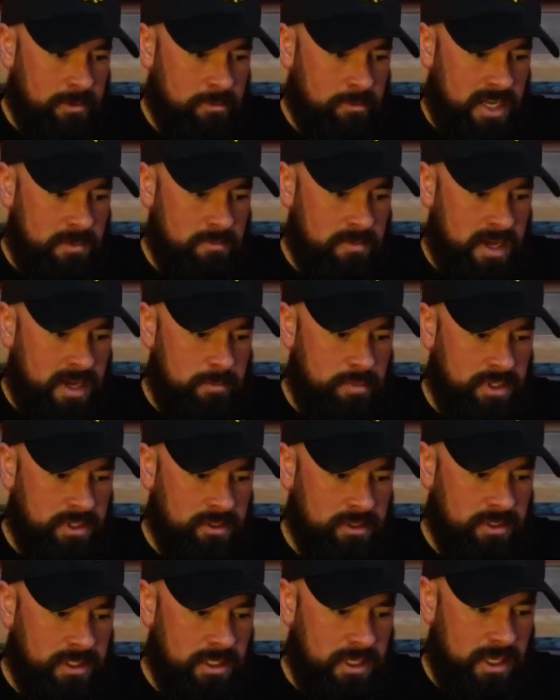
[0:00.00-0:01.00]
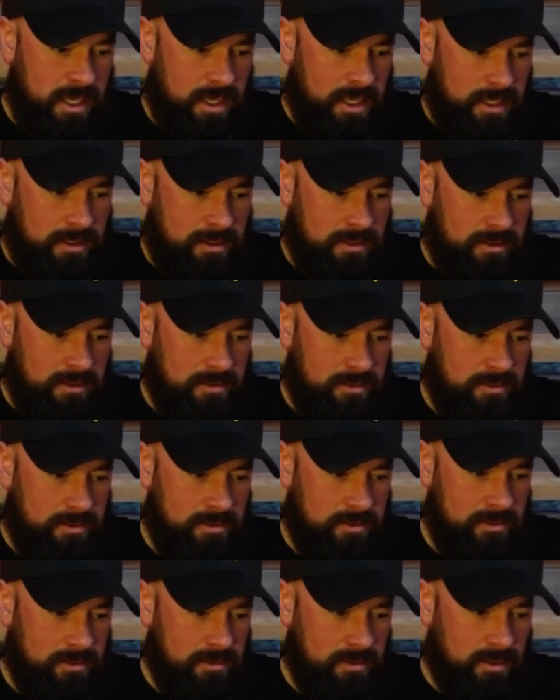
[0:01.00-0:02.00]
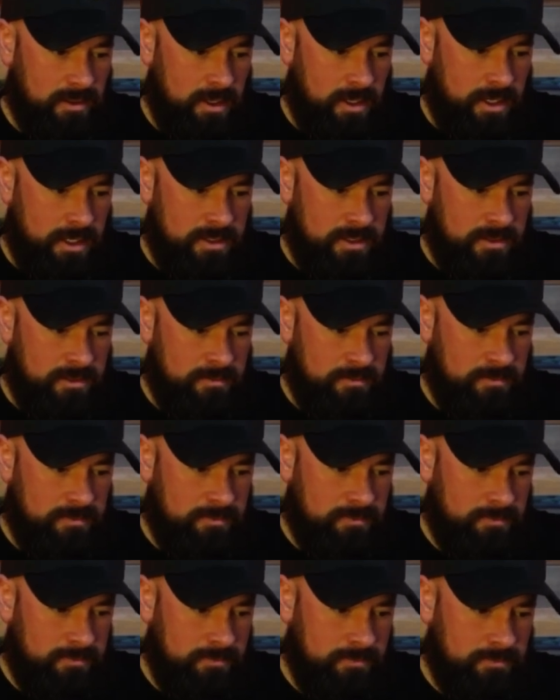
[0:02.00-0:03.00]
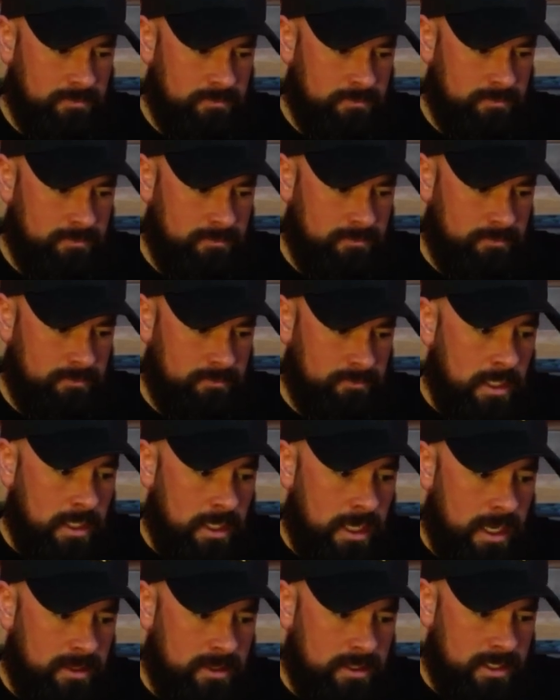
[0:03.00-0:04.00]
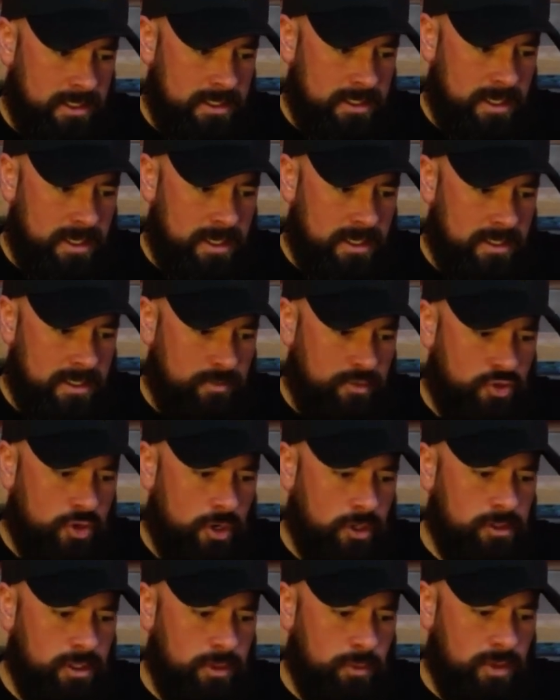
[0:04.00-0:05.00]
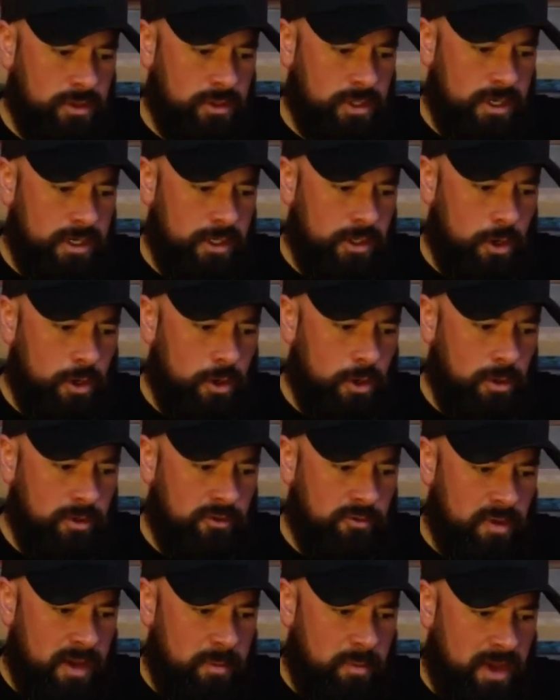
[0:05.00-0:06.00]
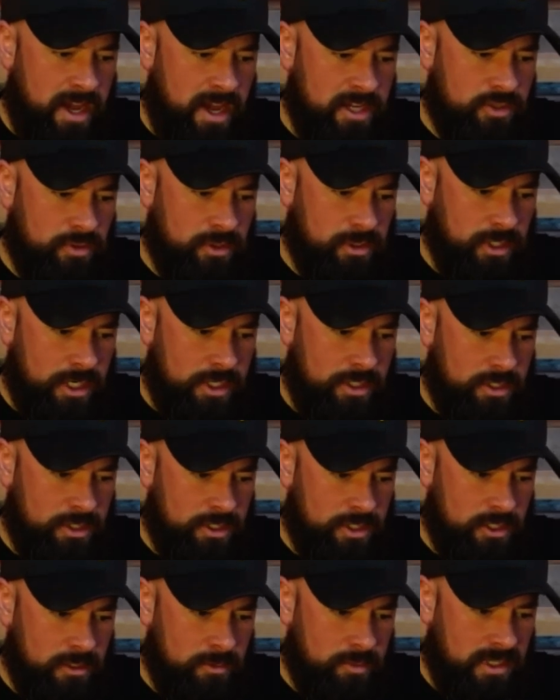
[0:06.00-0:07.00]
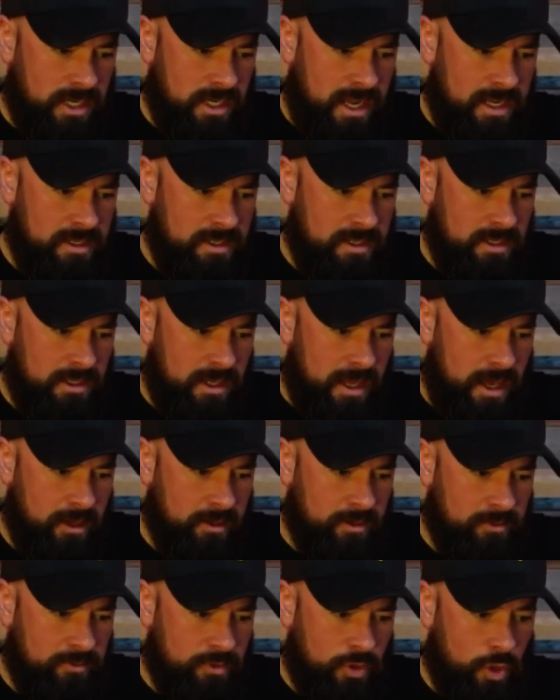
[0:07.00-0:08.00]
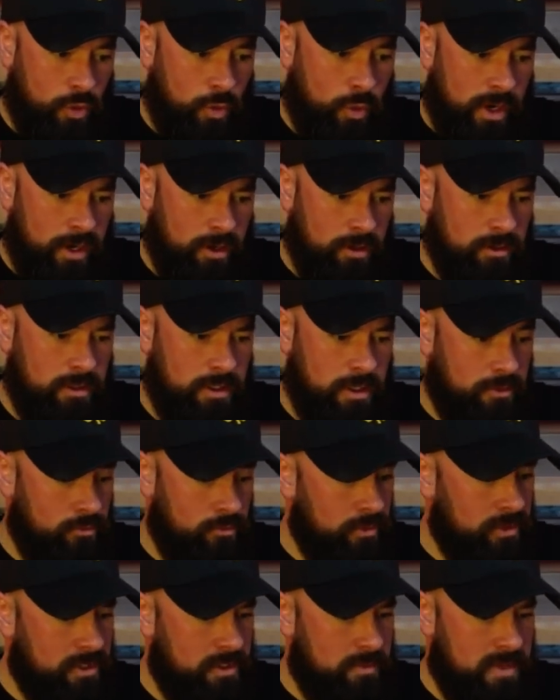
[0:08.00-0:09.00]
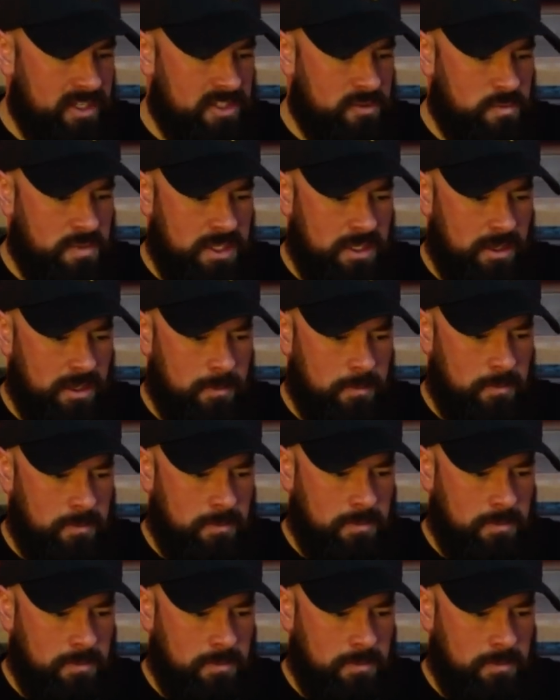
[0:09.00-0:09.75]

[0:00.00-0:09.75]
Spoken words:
Paid my bill today. Awesome. Anthony says, I'm struggling with letting go of my past relationship. It ended out of nowhere and really messed me up.